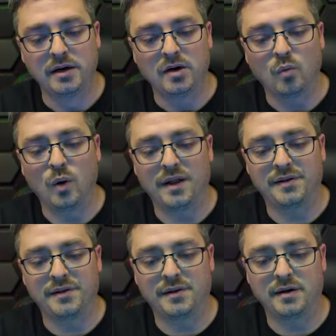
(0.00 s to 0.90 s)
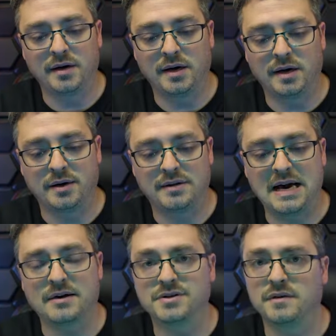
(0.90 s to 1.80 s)
with
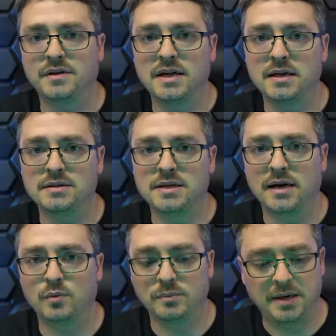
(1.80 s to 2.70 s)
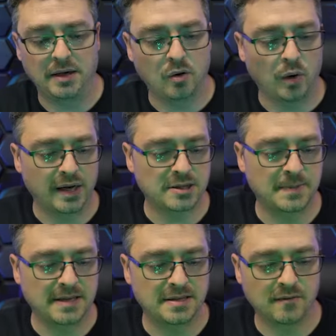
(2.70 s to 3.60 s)
1,000 of these. That would be quite
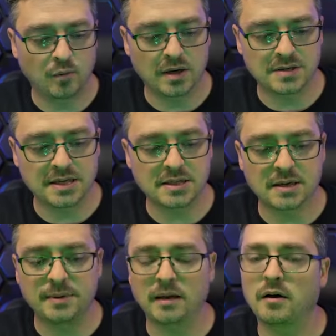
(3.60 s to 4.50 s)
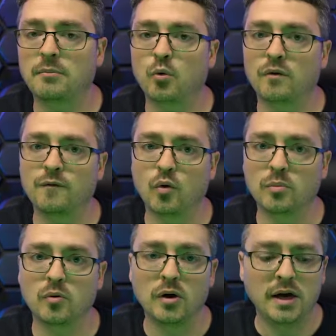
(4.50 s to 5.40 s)
expensive. Whereas these can be a lot more
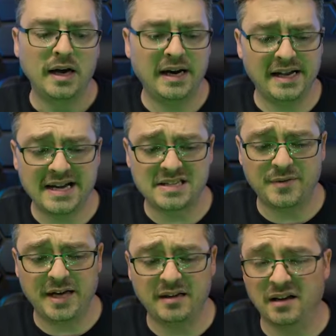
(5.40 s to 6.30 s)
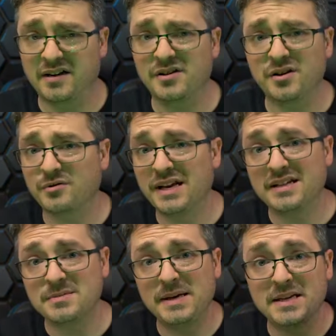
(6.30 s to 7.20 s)
affordable. And in case of a headliner, you don't need
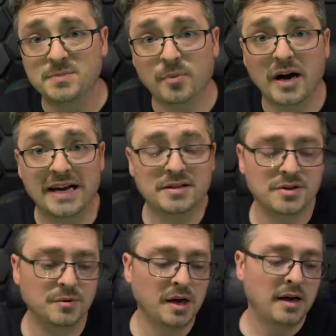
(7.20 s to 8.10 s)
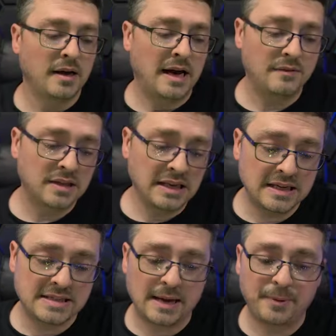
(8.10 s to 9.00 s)
it to be as bright. So everything
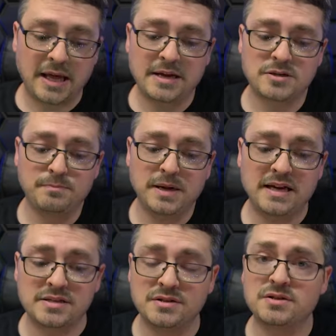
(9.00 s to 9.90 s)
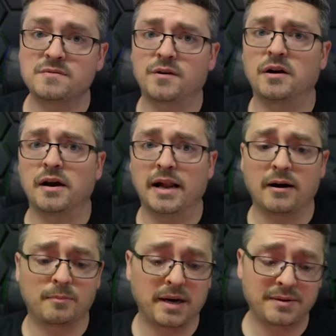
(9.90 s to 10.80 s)
is application based and just figuring it
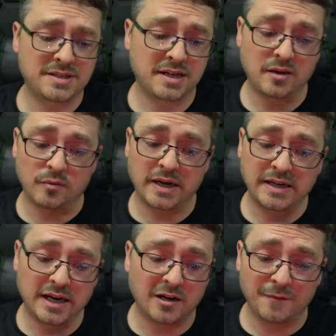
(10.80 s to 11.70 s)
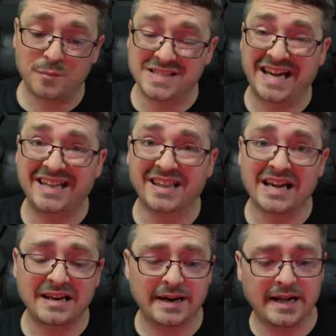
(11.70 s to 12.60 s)
out. But I would tell you right now, if it was a
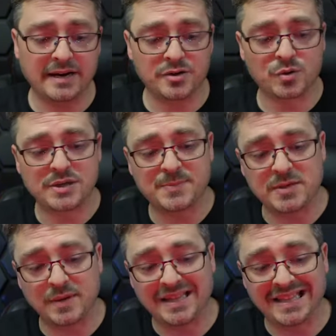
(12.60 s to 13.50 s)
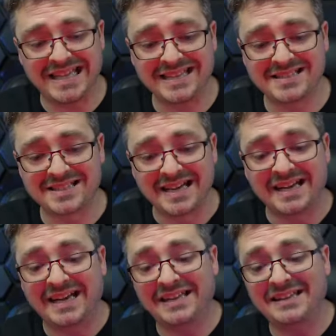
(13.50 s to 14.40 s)
headlight and I had a choice between these
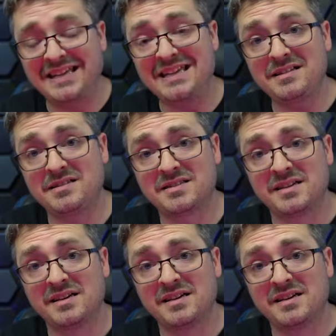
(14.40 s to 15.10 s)
and these,